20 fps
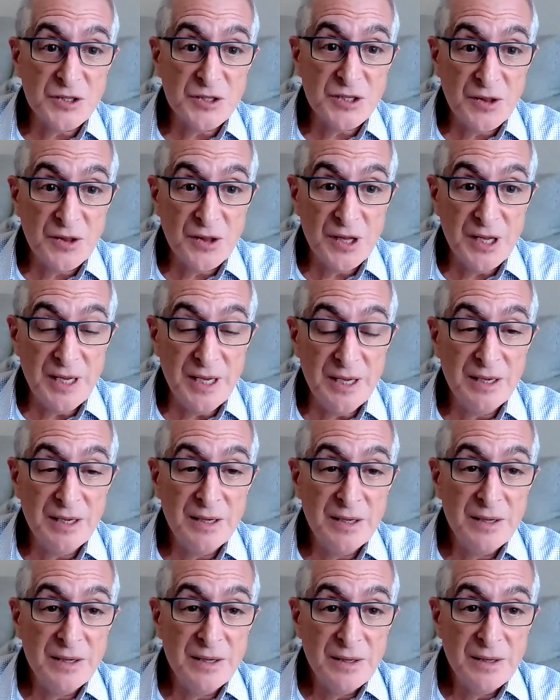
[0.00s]
in the
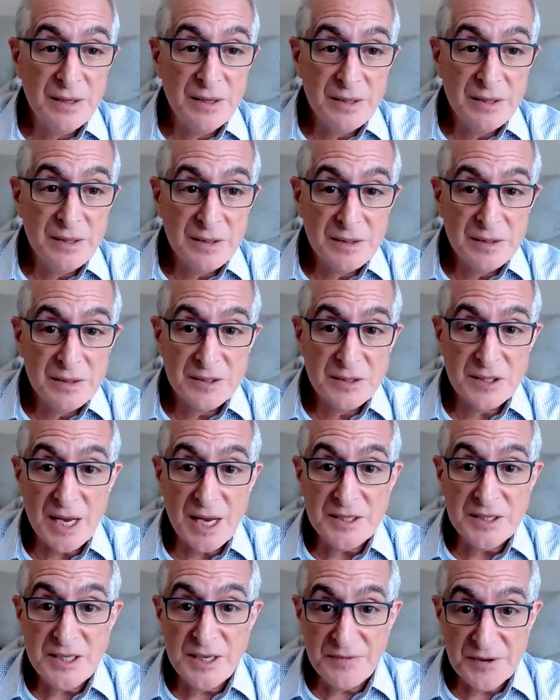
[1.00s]

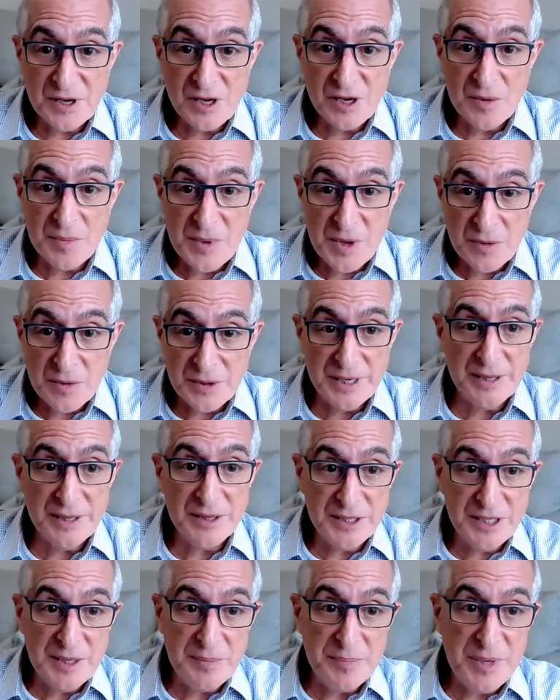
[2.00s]
scientific community, the
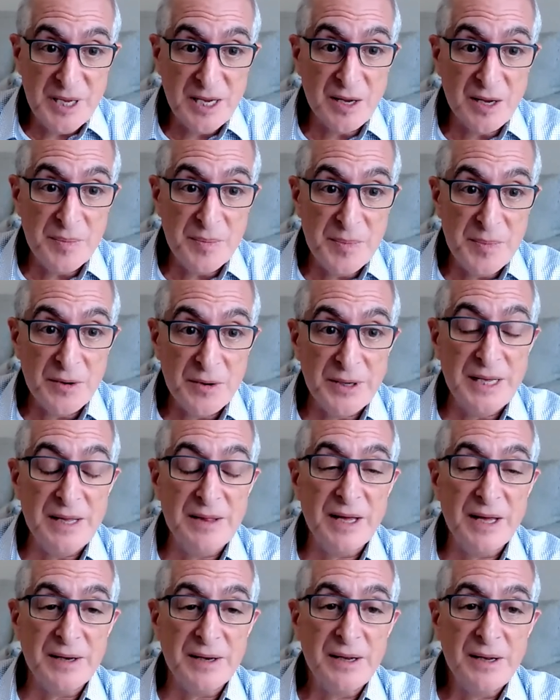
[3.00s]
DP community,
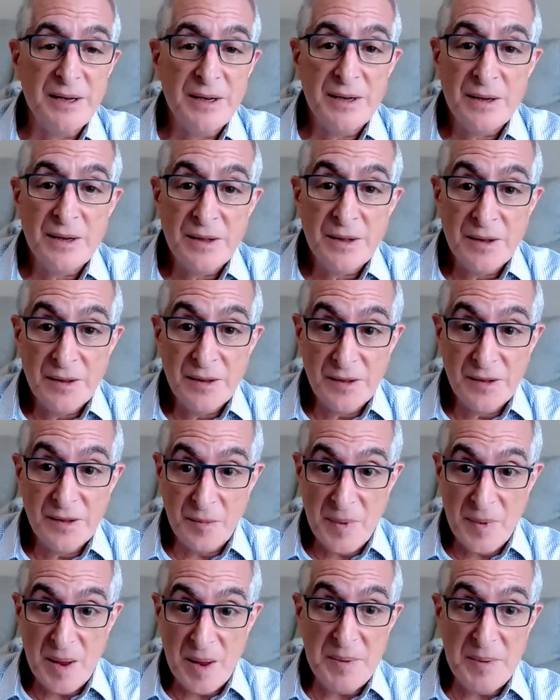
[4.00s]
that there
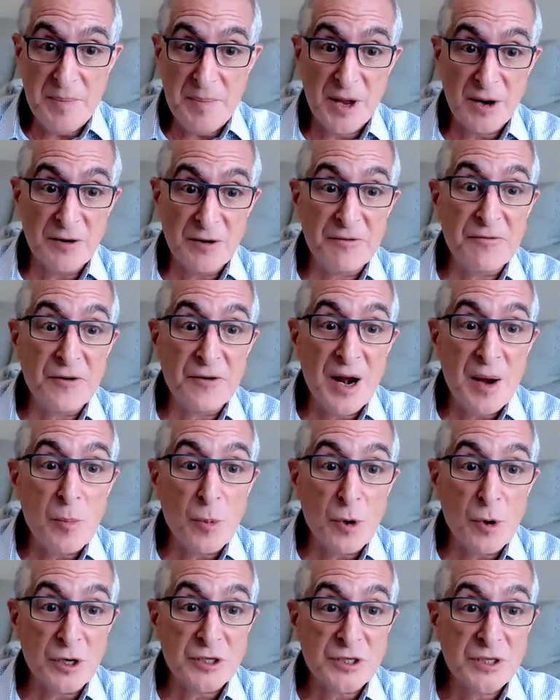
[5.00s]
may be better
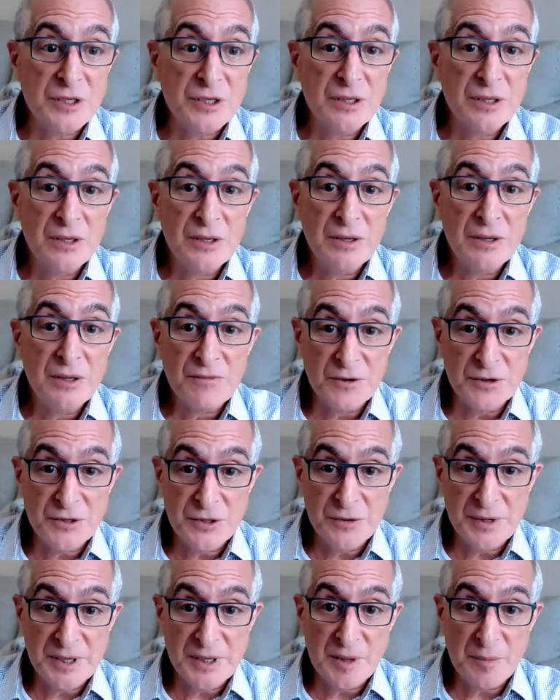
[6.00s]
frameworks for
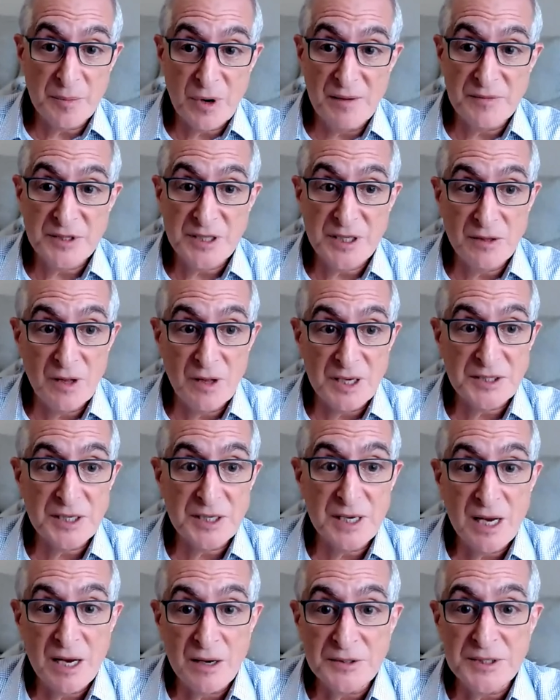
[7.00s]
doing the privacy loss
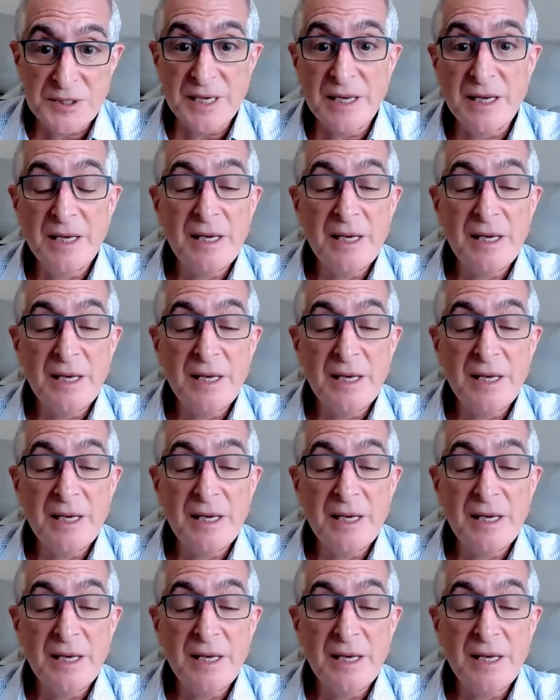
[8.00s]
accounting.